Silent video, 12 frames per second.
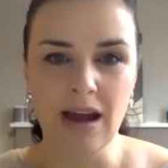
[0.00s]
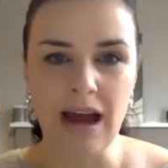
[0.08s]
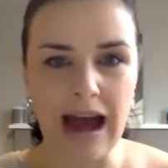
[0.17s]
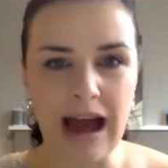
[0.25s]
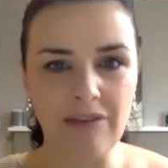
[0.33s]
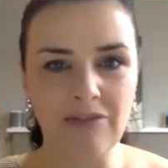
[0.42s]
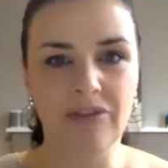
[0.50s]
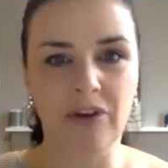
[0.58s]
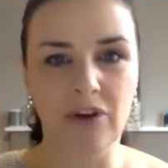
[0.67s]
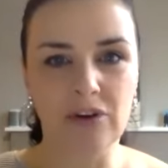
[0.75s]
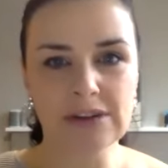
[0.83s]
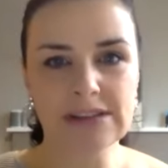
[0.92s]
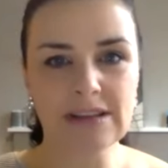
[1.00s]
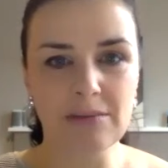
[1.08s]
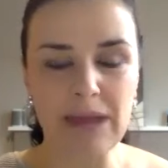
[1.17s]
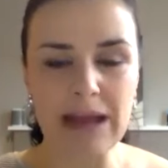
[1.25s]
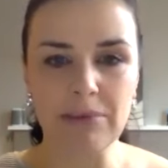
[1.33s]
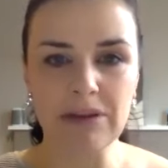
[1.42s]
have those
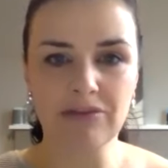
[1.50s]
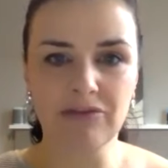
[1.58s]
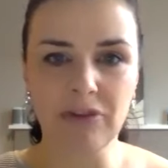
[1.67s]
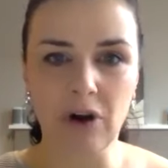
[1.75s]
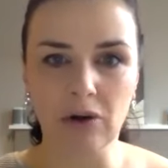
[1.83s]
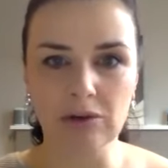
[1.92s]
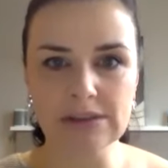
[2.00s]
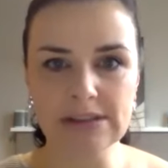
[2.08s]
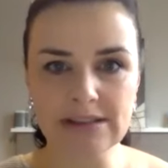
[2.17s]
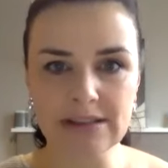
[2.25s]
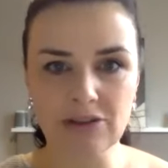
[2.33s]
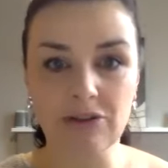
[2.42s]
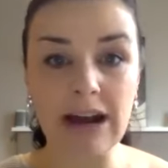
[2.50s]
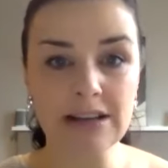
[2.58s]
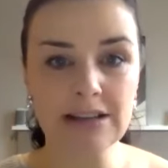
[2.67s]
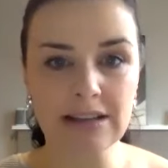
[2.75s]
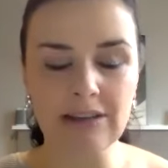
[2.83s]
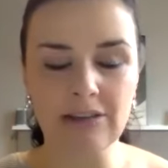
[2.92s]
maybe false
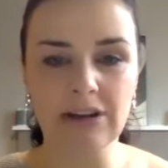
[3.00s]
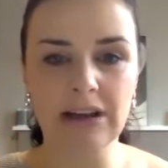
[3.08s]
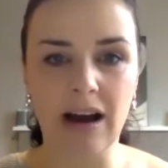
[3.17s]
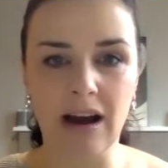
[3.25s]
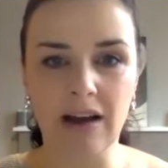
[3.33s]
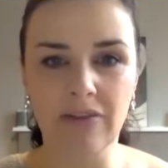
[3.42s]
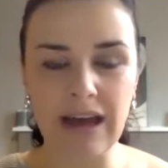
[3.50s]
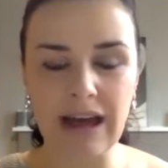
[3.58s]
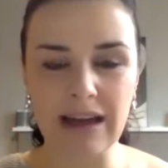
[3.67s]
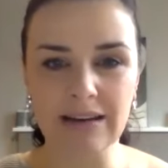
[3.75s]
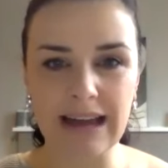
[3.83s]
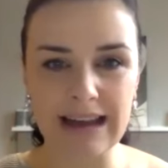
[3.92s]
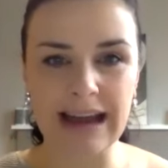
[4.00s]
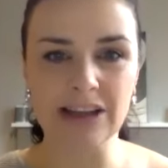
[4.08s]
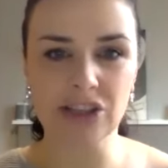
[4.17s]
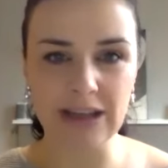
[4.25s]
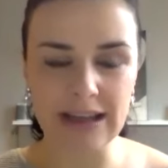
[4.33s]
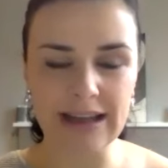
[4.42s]
criteria that
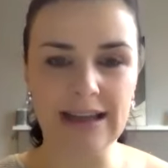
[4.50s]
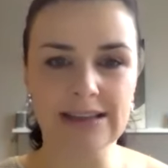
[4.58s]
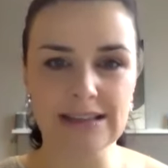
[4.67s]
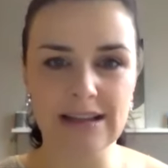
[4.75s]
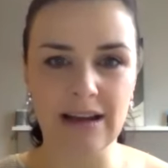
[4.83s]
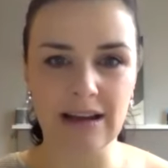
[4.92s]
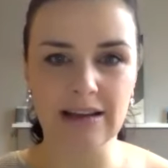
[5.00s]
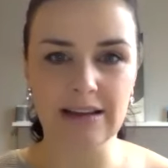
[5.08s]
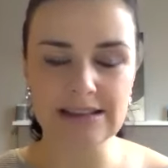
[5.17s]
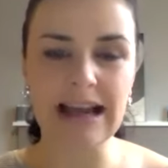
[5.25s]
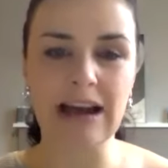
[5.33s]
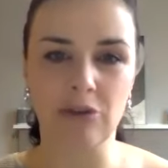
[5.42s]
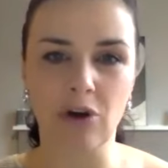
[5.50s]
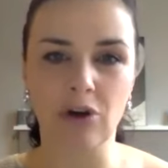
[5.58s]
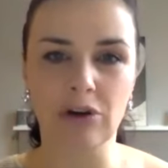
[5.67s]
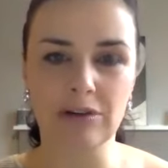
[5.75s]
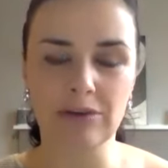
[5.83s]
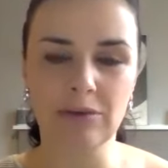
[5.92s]
actually is our
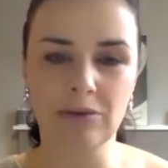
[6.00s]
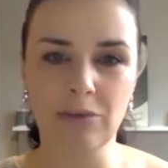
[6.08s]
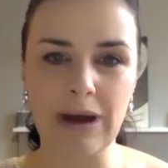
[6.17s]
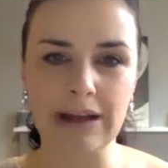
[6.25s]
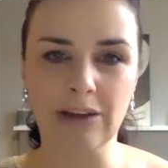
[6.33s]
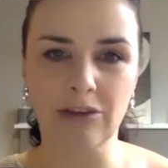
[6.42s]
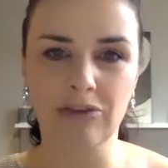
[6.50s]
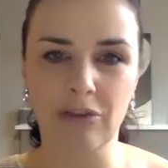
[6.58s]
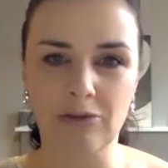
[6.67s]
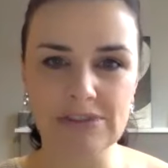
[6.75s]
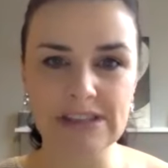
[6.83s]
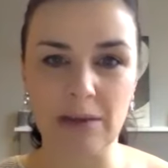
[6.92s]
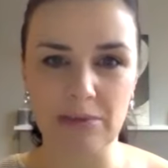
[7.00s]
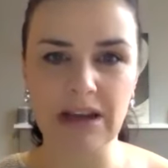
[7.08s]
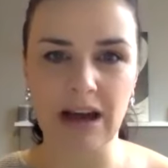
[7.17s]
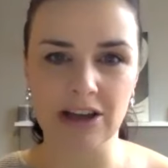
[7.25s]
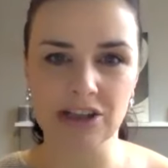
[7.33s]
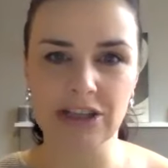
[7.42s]
own way of
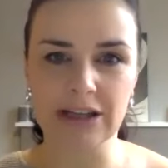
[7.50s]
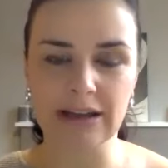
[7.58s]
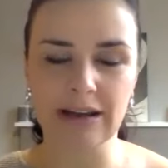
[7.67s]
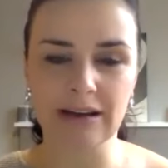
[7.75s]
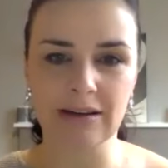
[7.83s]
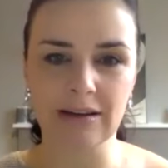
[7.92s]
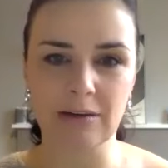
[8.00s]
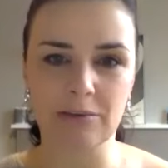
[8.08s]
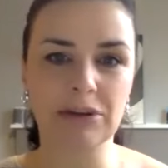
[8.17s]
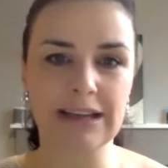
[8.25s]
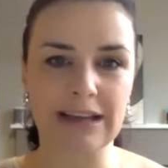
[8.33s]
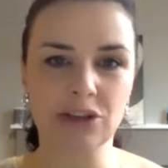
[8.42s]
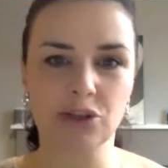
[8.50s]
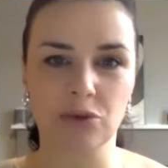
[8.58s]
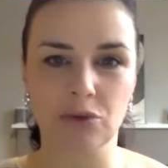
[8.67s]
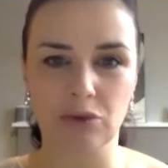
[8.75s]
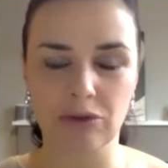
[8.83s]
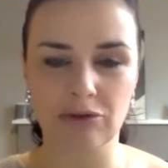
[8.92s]
sabotaging a
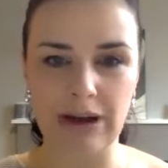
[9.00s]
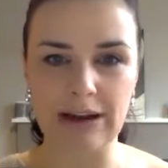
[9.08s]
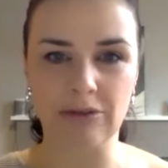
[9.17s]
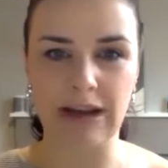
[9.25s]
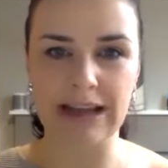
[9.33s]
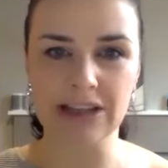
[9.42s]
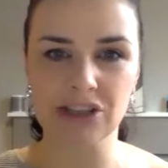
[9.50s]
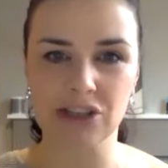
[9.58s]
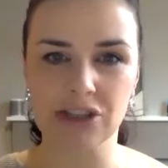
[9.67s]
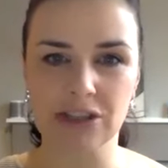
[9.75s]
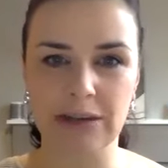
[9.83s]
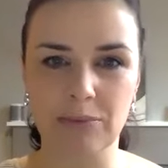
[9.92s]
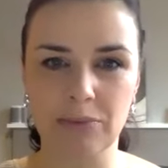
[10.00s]
potential great relationship?